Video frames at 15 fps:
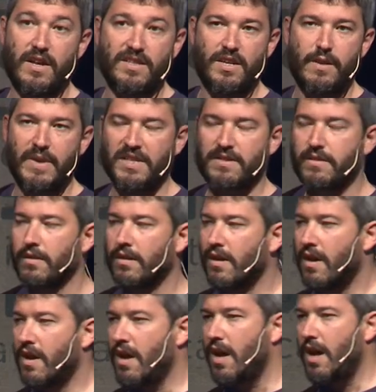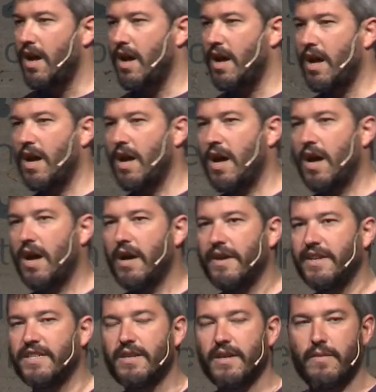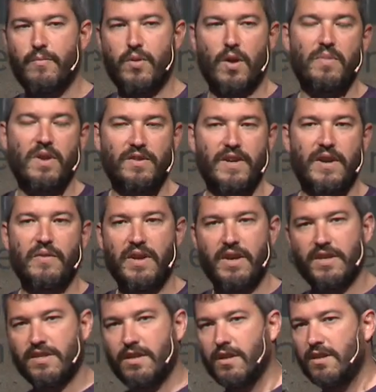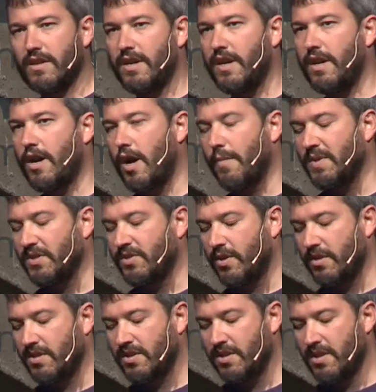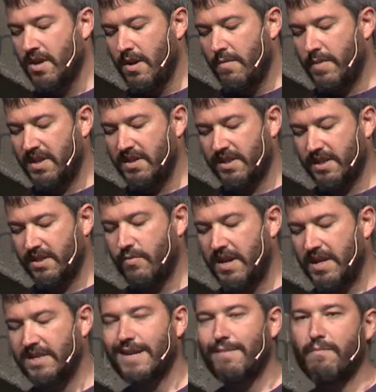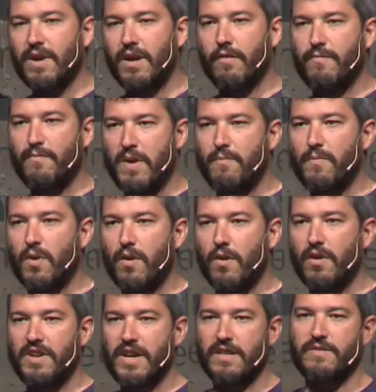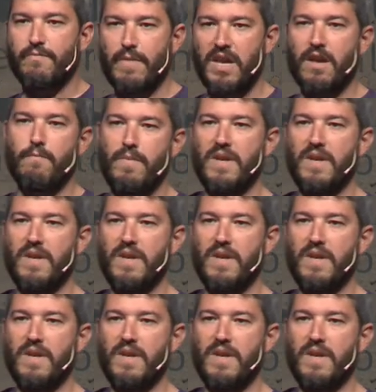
CMS. It's proprietary, it's not open source, but this is one example of people just making